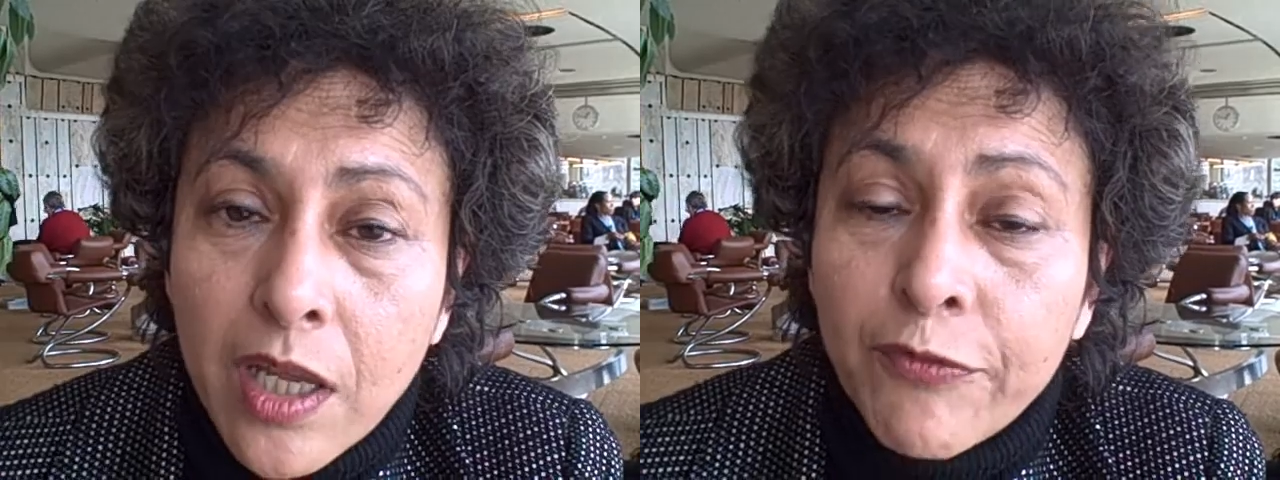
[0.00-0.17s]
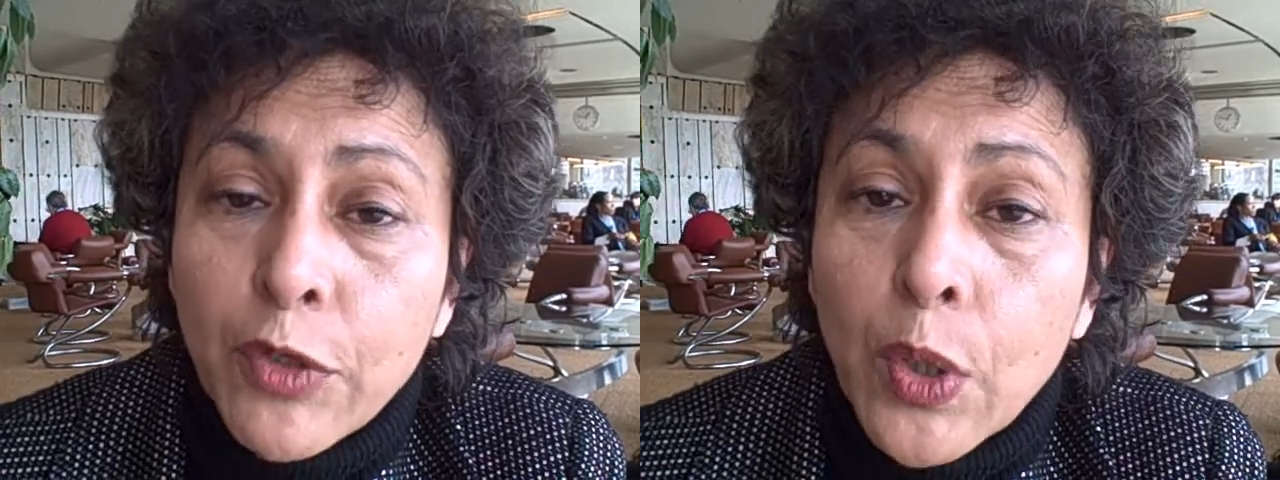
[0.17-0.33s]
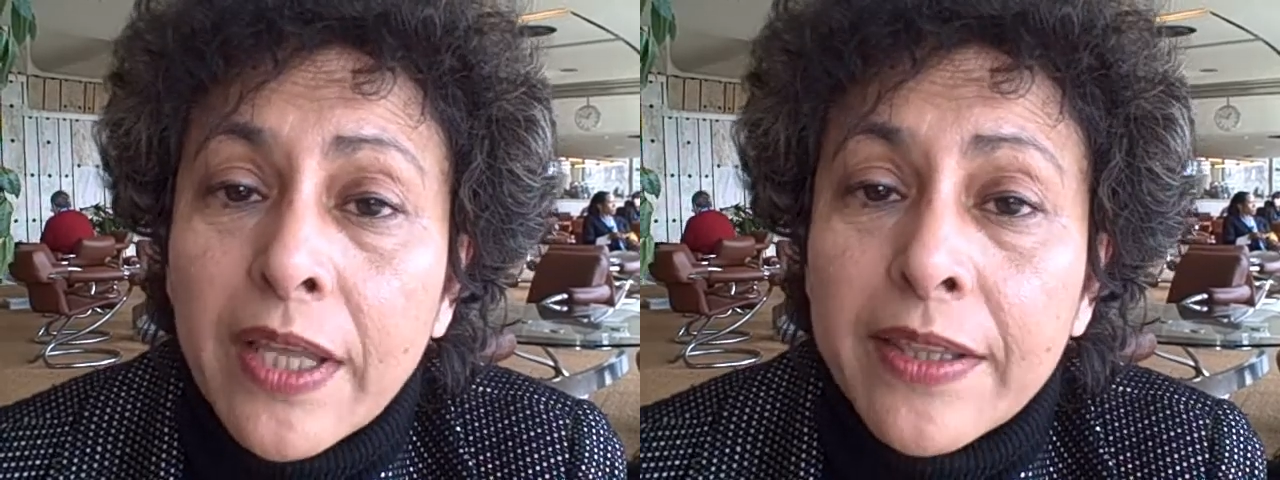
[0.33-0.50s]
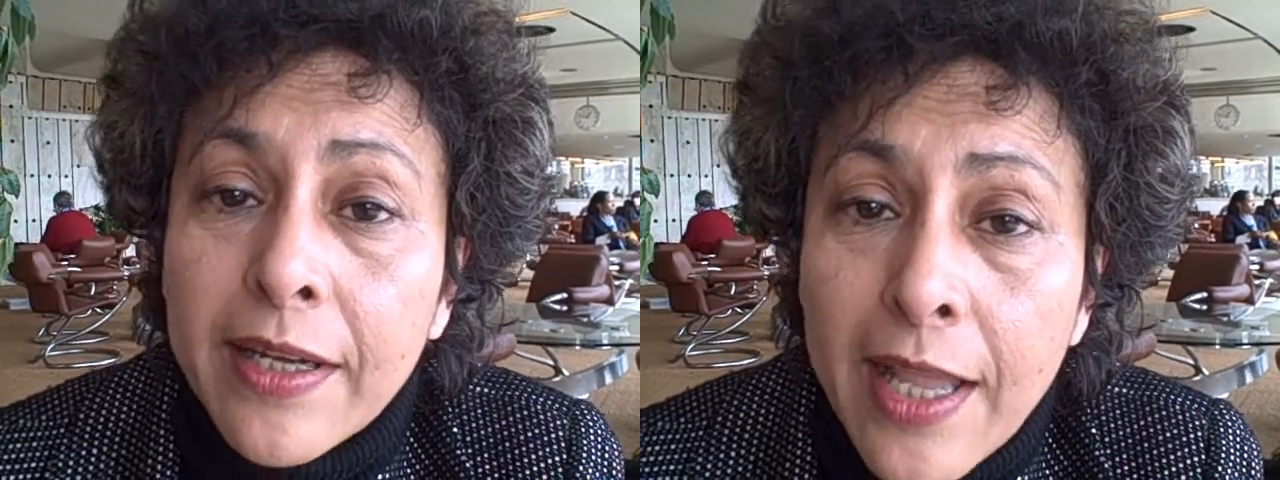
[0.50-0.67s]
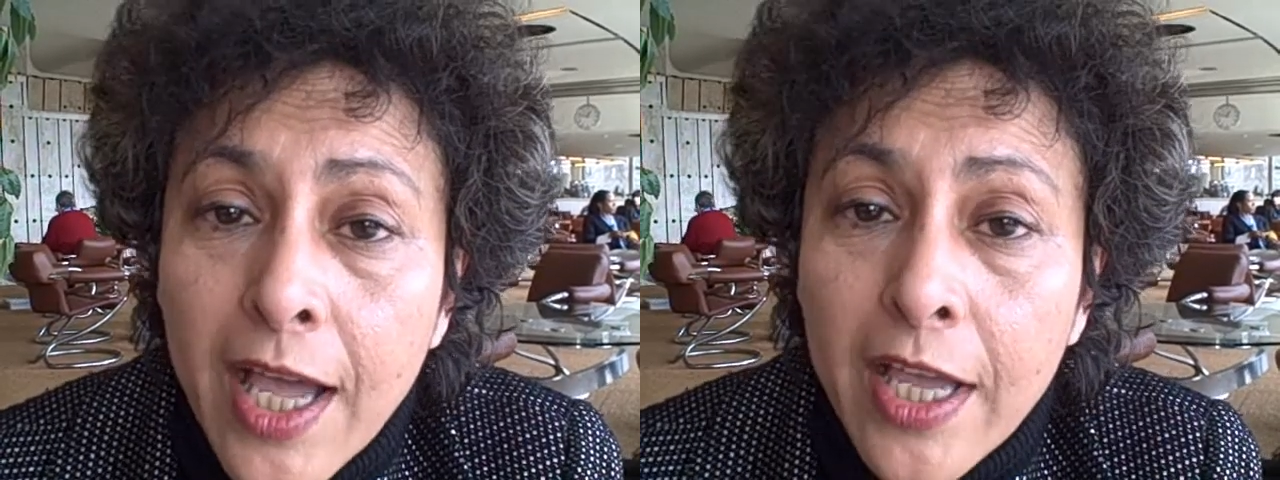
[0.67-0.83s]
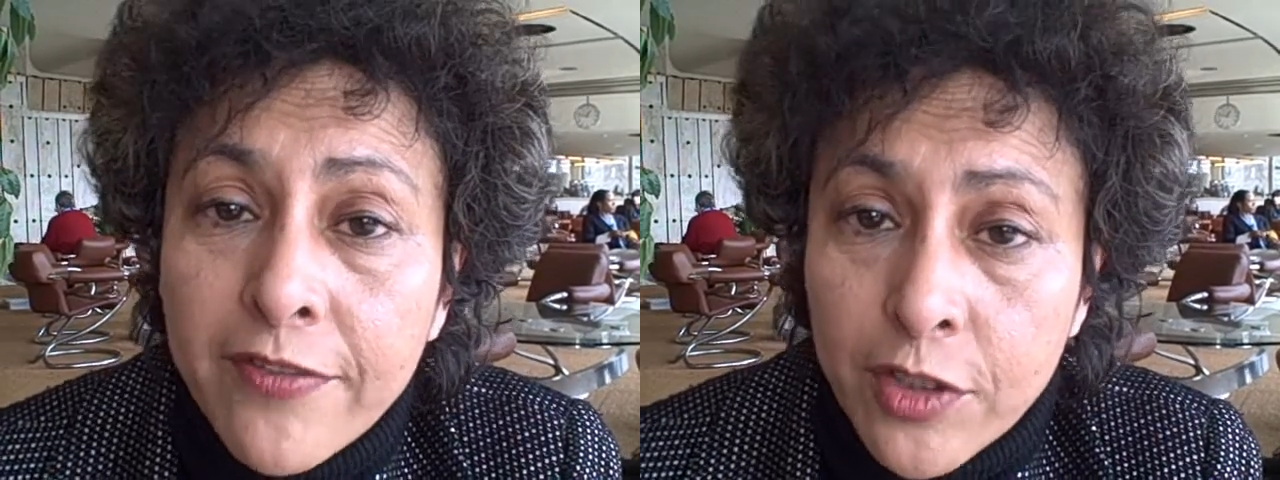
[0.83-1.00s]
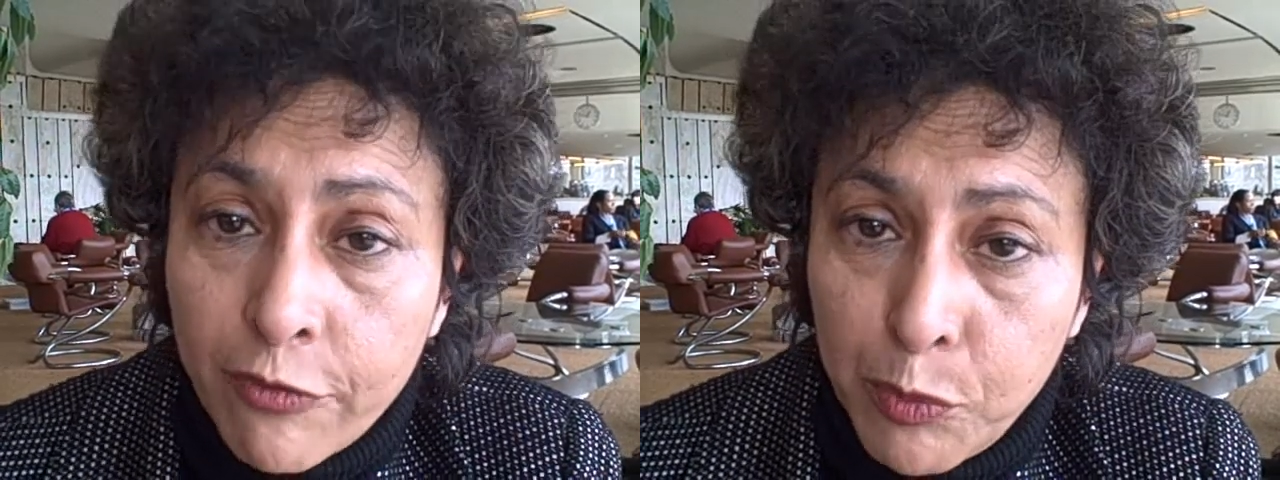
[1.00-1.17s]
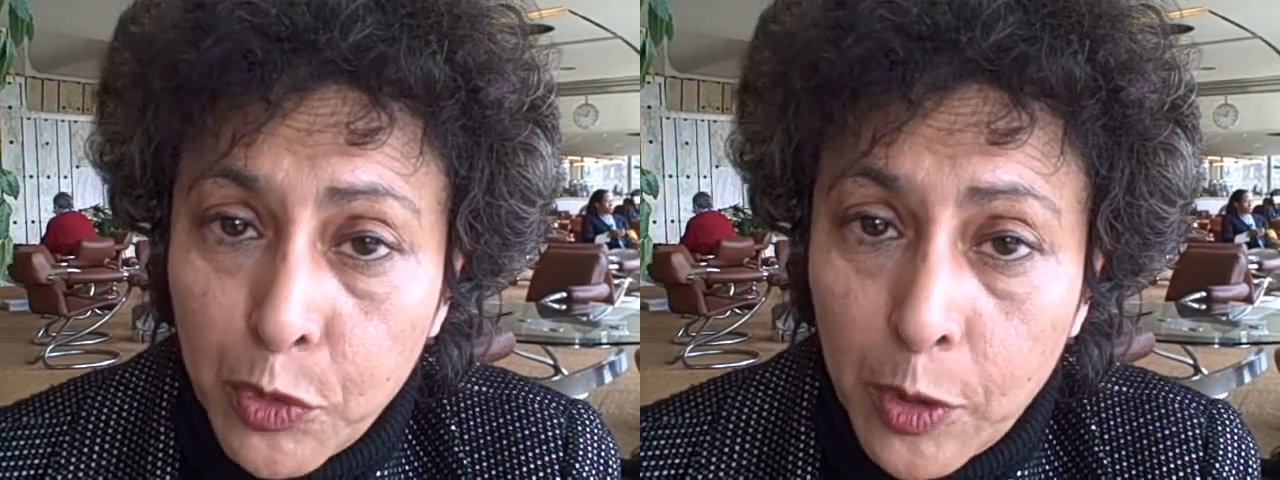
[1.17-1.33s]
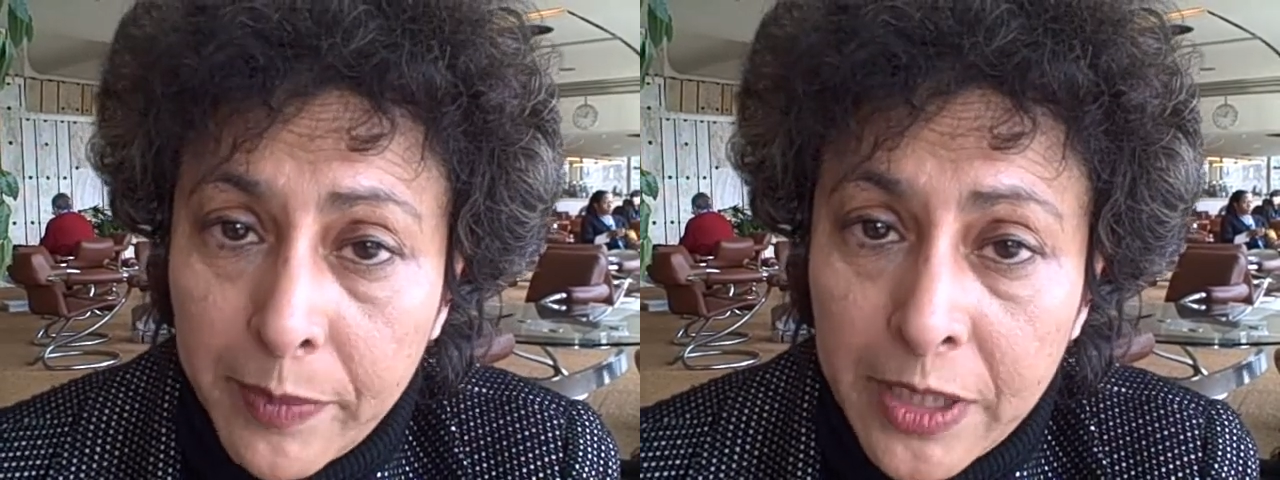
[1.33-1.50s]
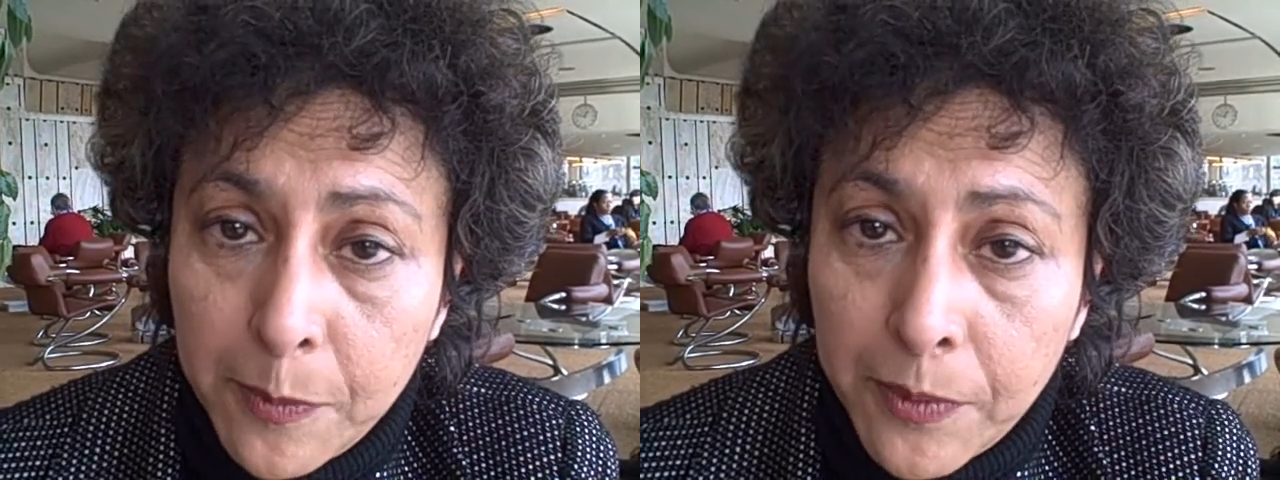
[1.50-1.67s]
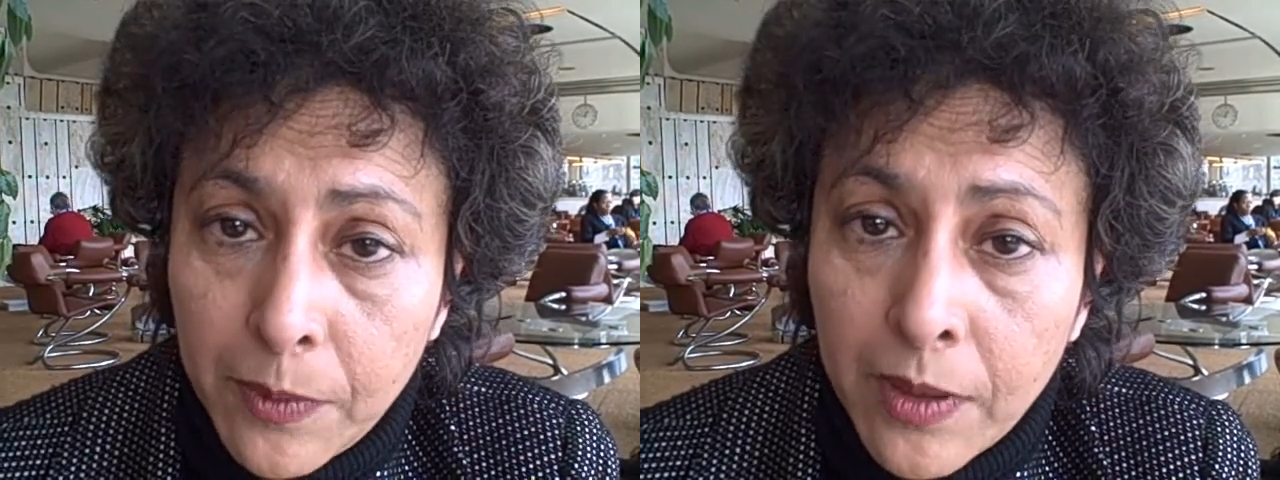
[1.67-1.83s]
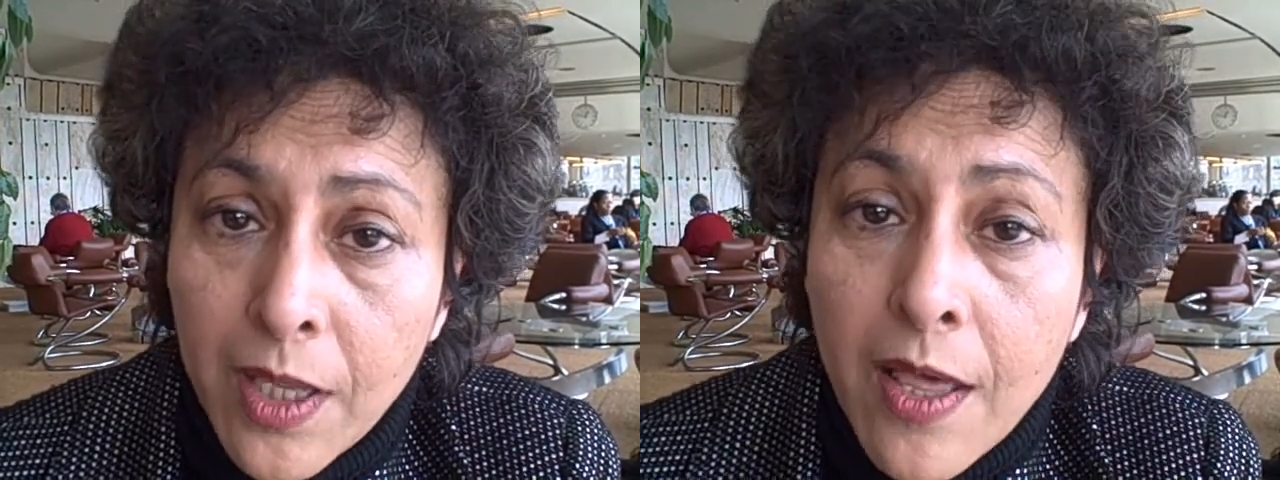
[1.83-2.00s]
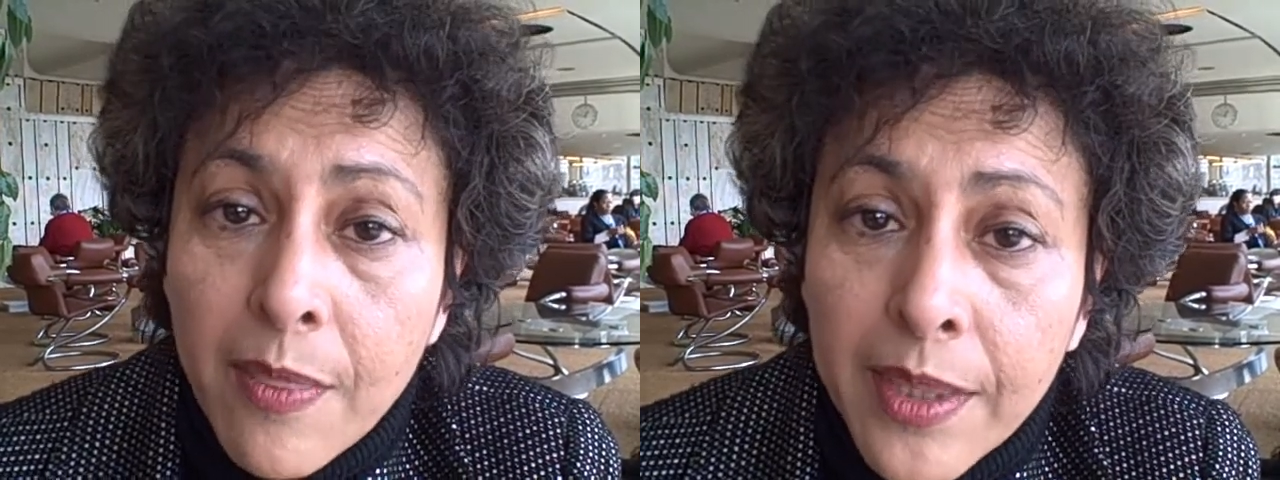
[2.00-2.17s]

if you look at the lives of poor people,